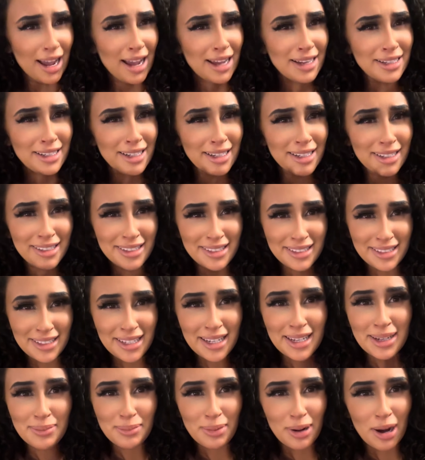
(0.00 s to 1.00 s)
I didn't
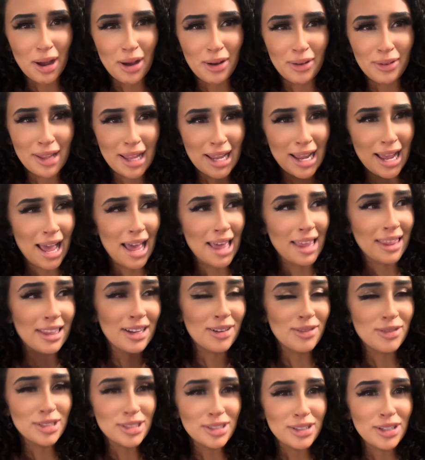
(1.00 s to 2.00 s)
cheat, bro. Like I,
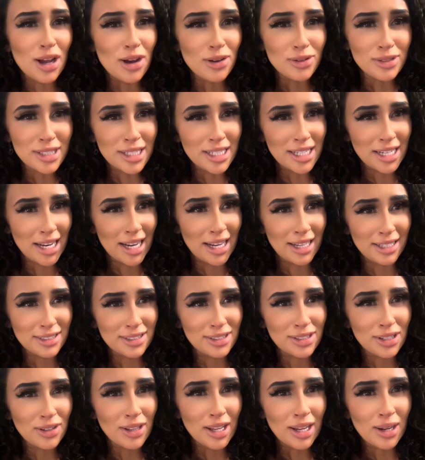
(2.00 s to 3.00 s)
there was no cheating.
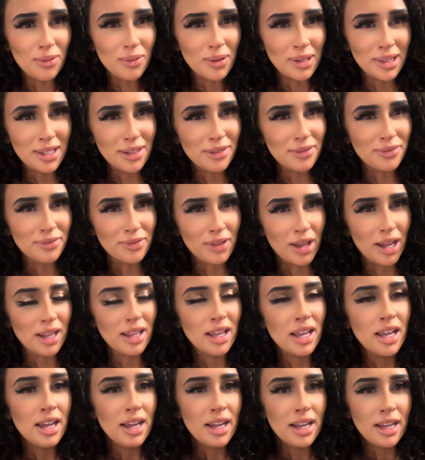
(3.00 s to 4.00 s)
So like what the fuck?
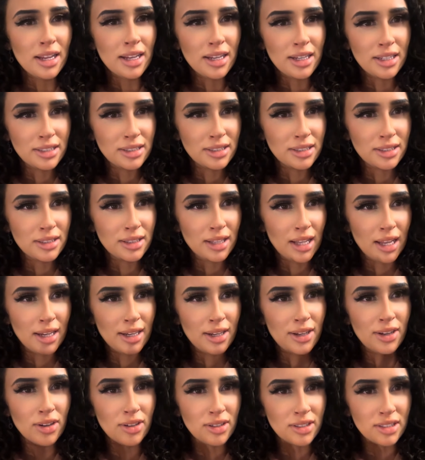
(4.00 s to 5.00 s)
He's like,
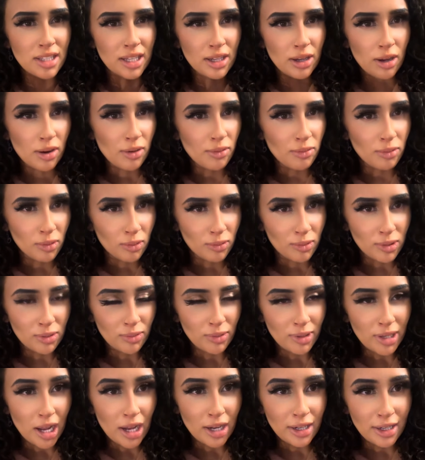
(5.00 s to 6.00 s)
you know, it's like oh,
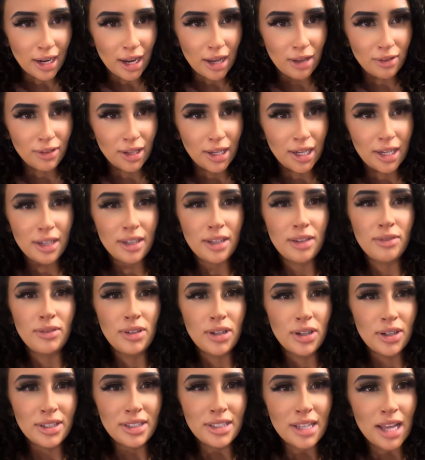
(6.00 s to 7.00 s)
we're done now. Like
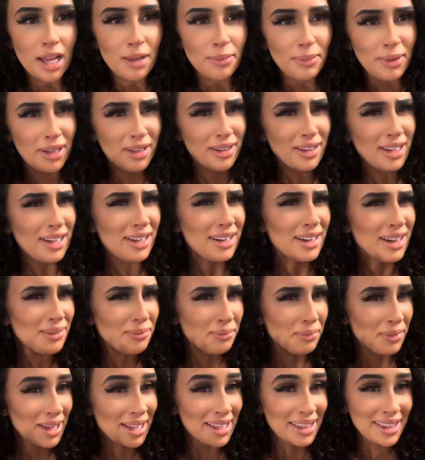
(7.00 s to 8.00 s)
you can tell me. Like
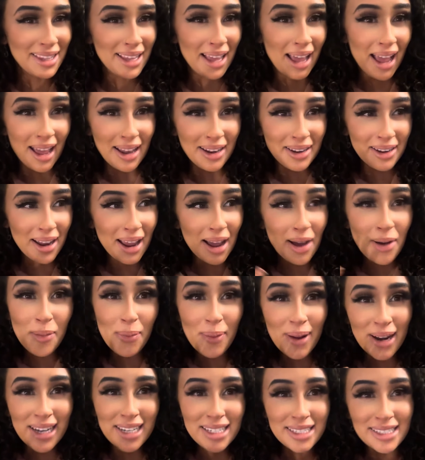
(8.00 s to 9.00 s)
what?
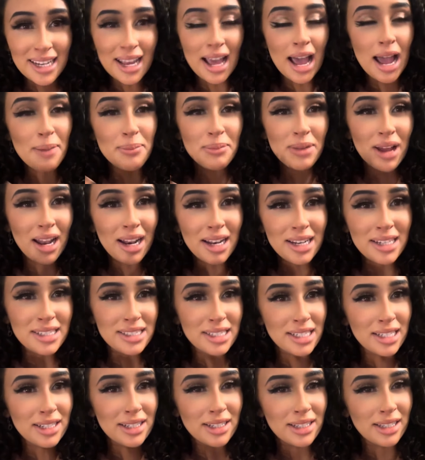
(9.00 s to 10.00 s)
Nobody. Che- I'm not a
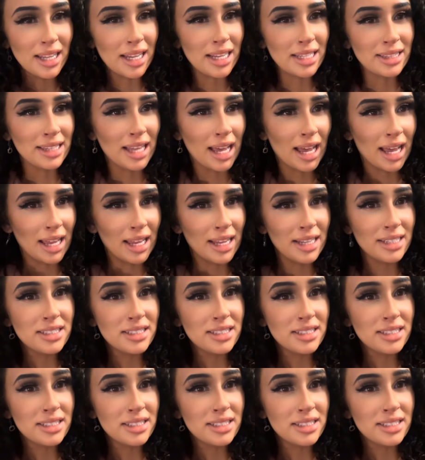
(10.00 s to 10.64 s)
cheater like that.